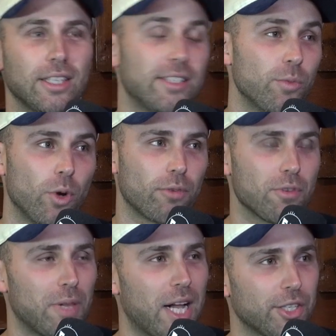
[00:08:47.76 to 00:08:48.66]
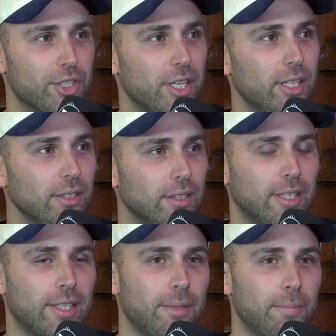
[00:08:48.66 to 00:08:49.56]
It didn't work from last year,
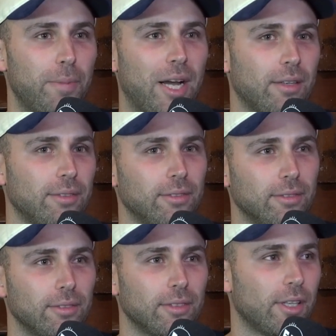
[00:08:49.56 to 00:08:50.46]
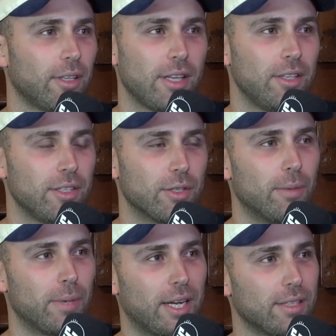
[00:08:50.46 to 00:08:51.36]
um, but you know, in years
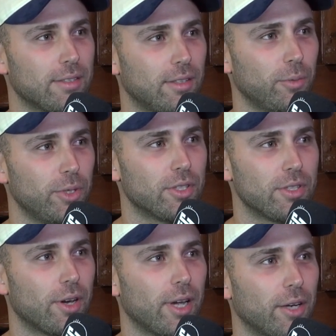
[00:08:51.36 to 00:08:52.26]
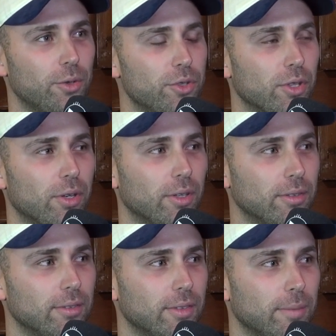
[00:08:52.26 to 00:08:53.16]
gone past, like we just know how good Geelong
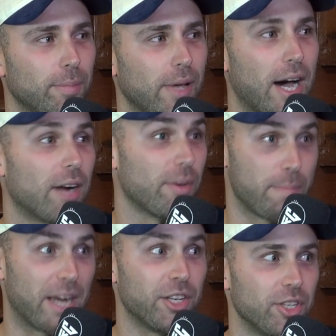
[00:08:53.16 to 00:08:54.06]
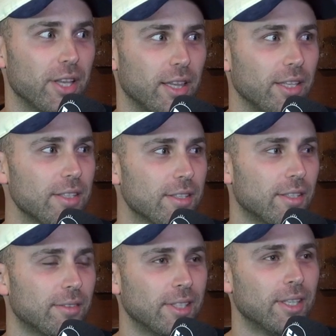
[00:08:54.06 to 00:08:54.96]
are at managing their list
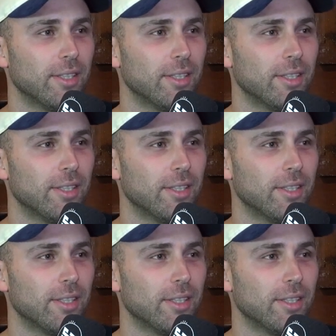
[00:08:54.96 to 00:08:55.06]
and